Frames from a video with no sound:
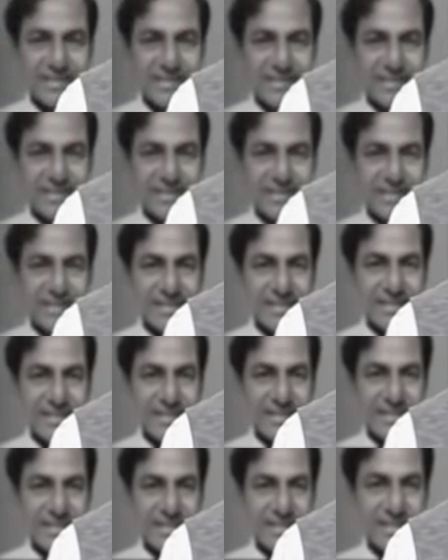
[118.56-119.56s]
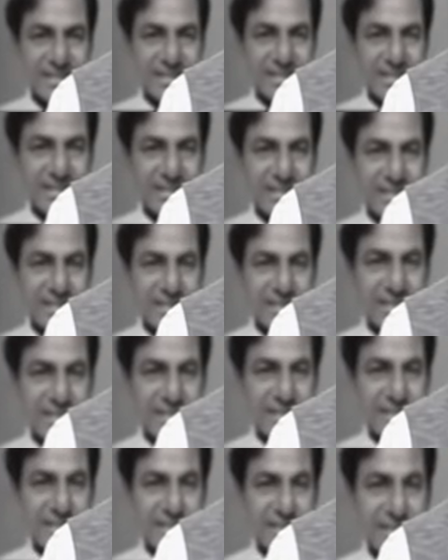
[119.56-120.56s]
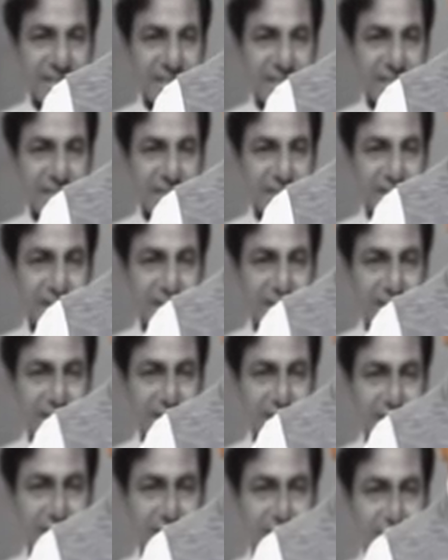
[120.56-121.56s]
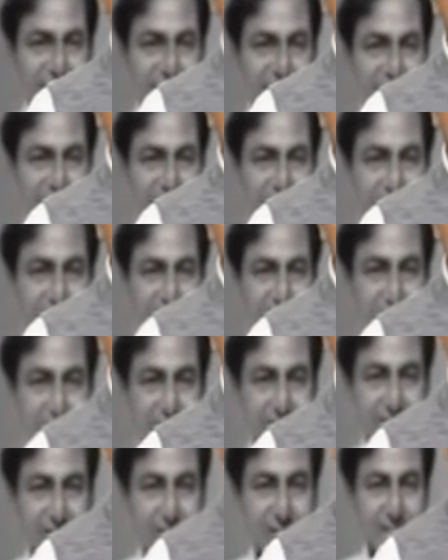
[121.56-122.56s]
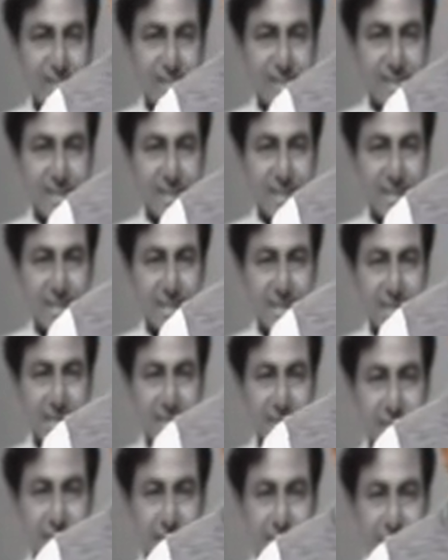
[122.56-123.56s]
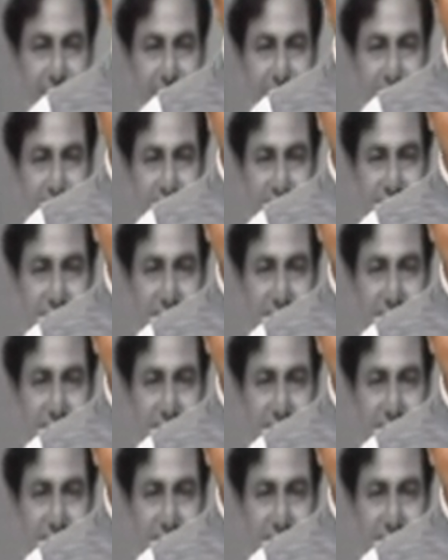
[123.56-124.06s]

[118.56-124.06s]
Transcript: (not speaking)